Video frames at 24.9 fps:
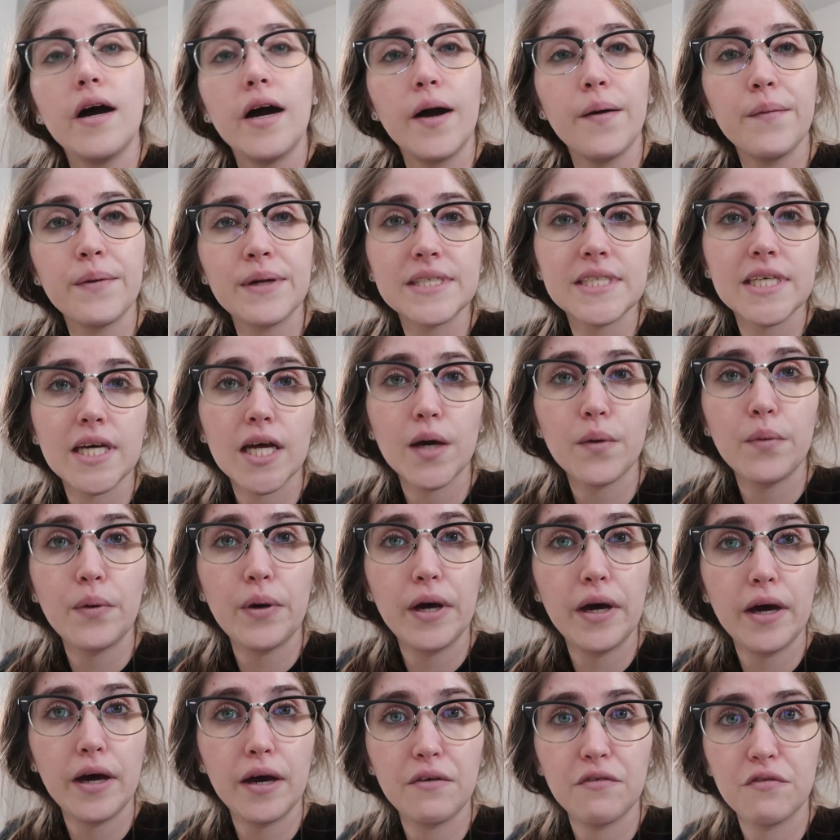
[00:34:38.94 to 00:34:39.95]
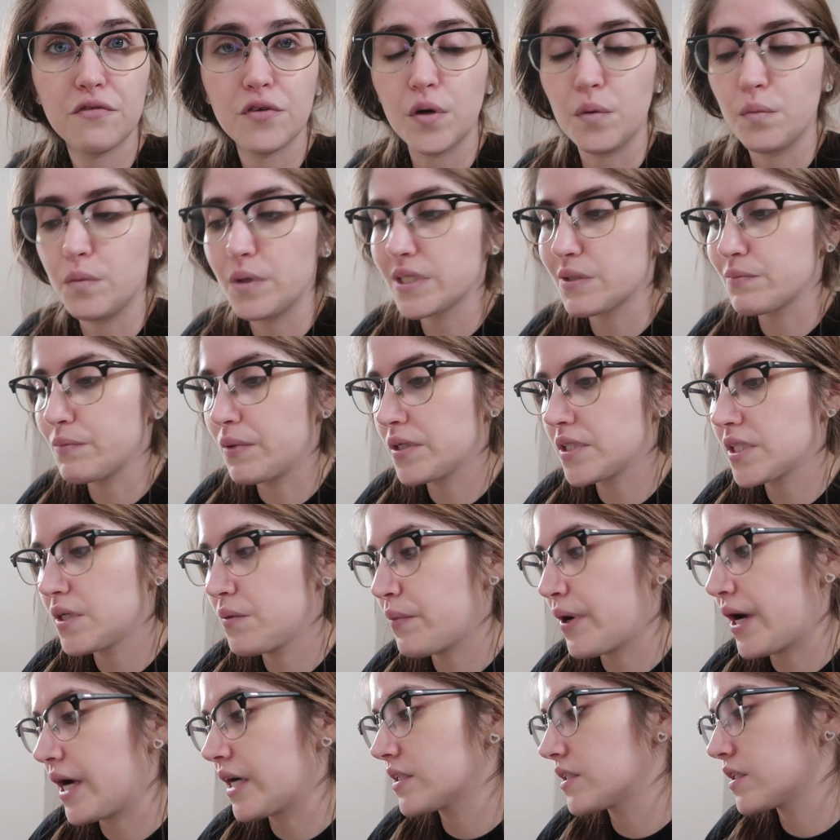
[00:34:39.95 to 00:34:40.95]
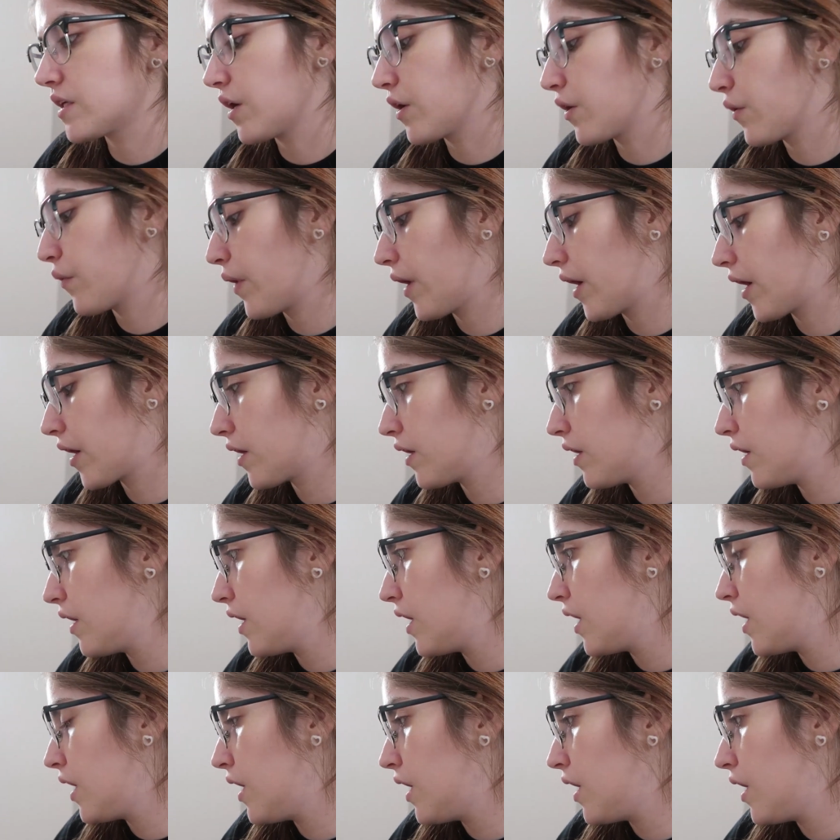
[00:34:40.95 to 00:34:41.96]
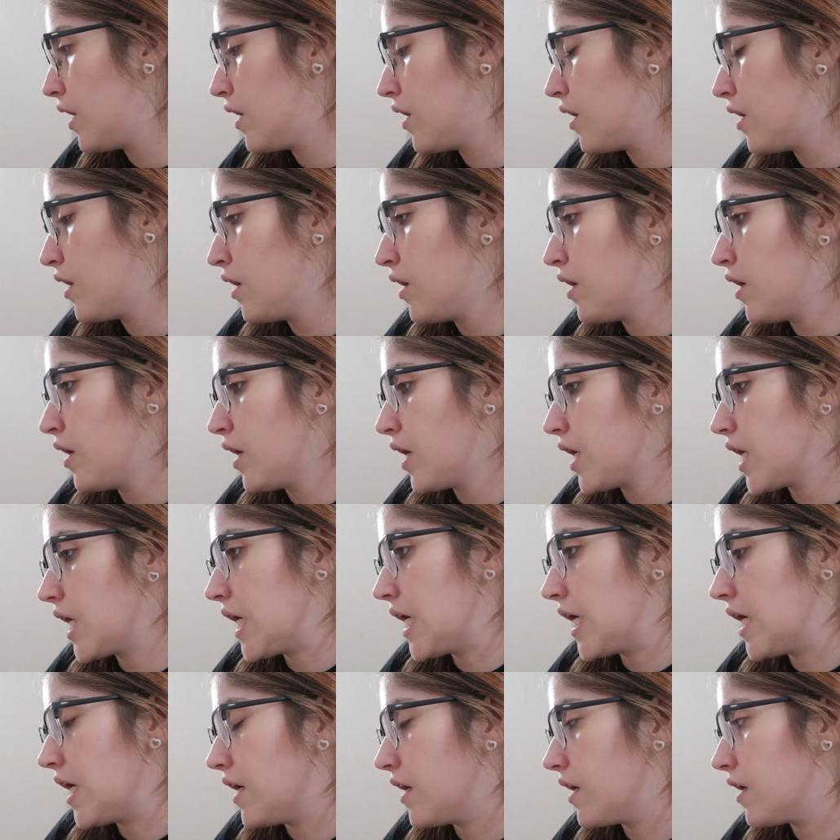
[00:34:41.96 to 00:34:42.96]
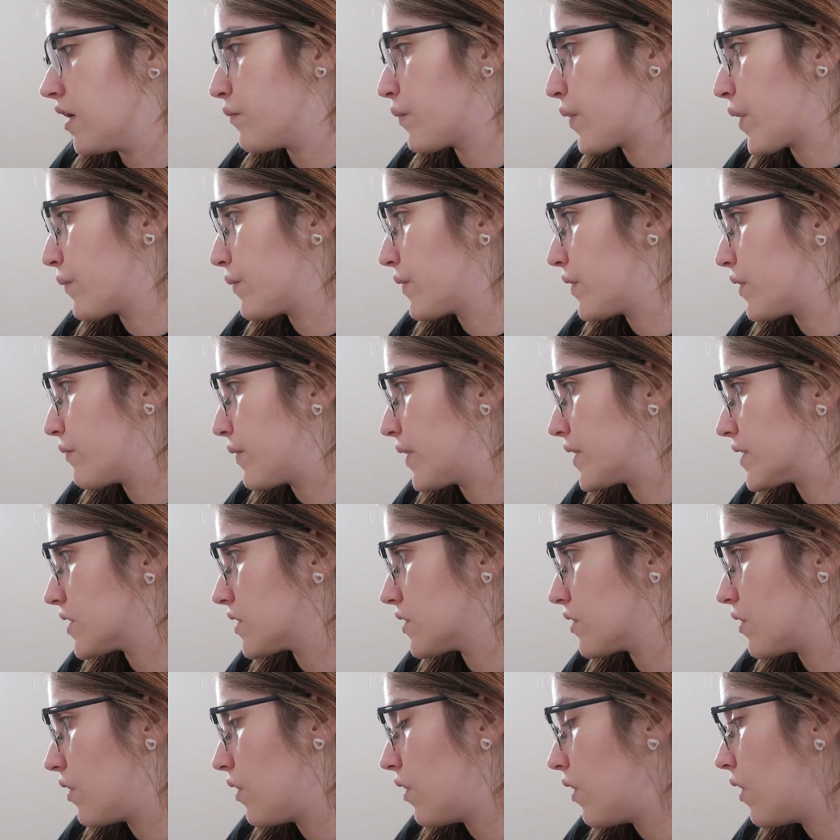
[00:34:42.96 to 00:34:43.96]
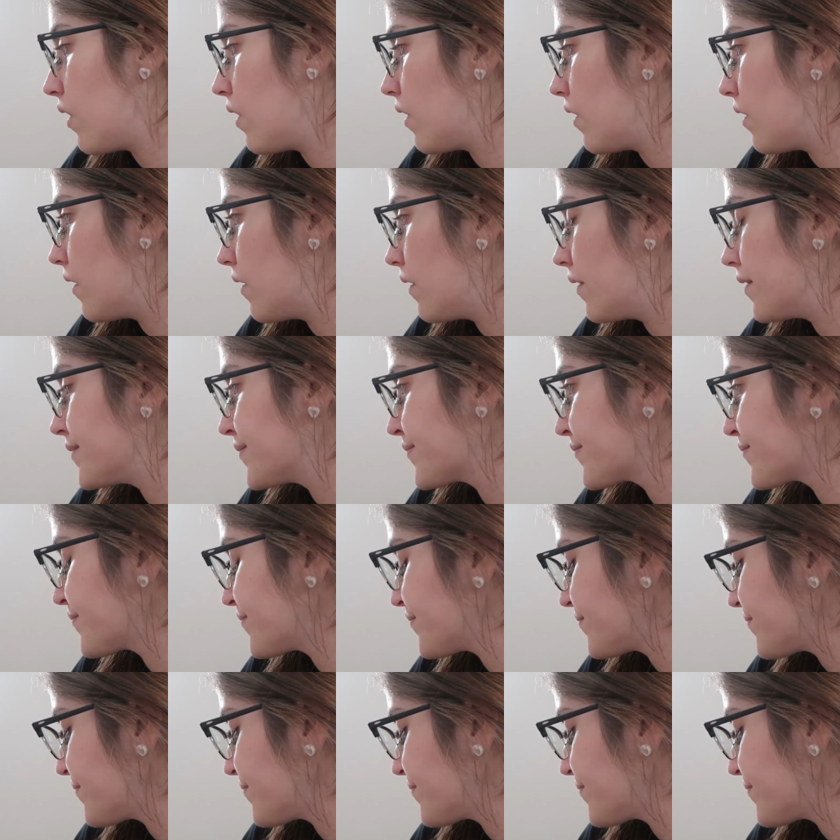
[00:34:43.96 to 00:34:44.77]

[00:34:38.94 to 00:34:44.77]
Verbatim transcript: I'm gonna set up and film this melting basket quick, and probably the rest of the haul.